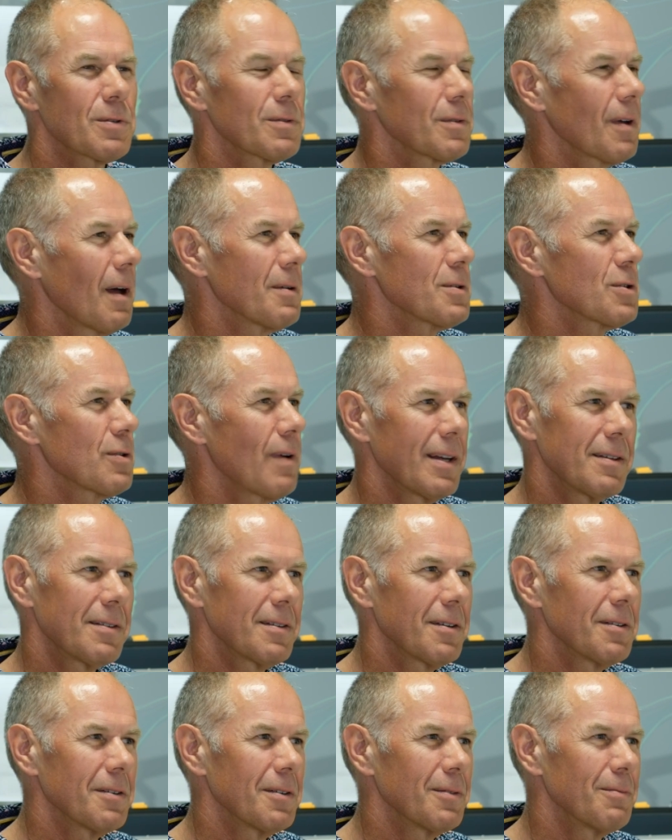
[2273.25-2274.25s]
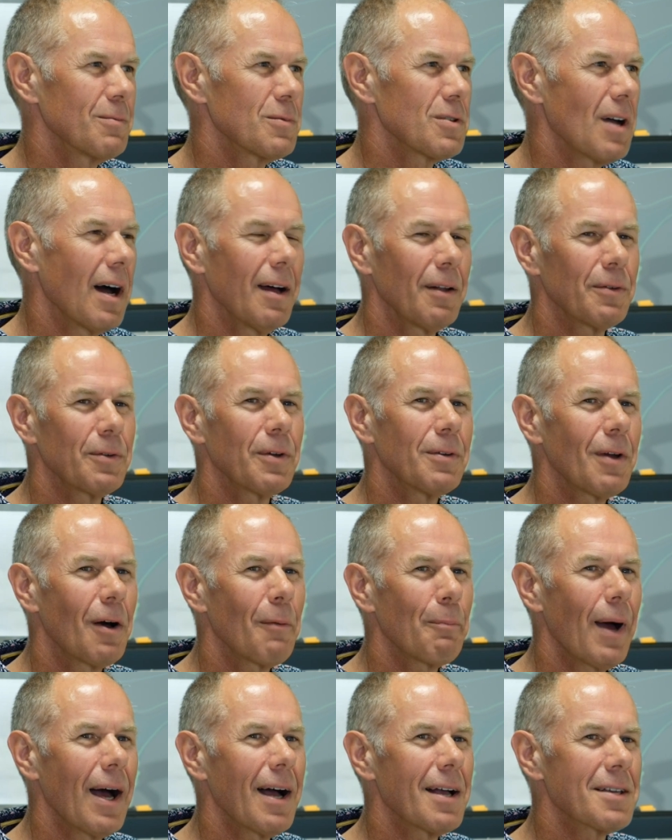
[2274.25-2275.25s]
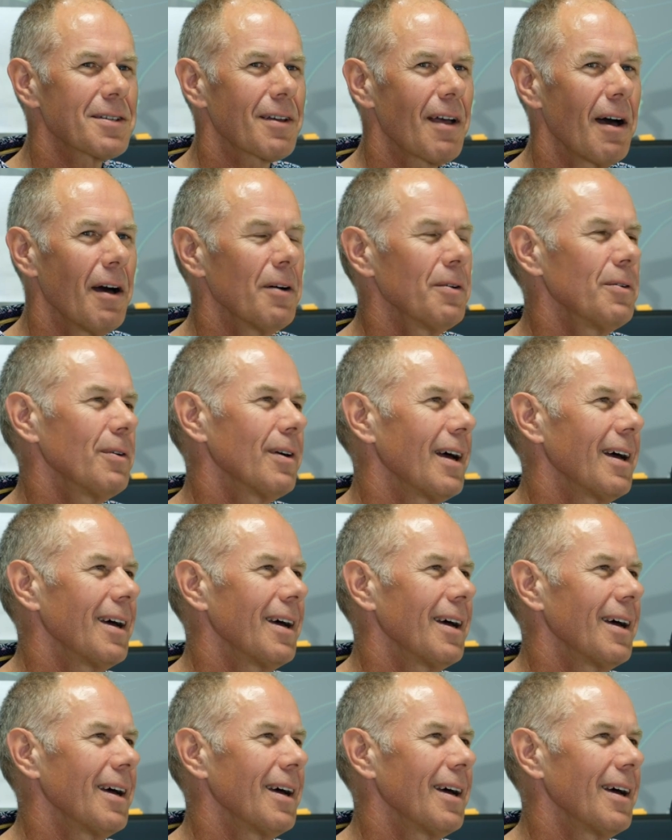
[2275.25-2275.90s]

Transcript: Go straight to jail, do not pass go.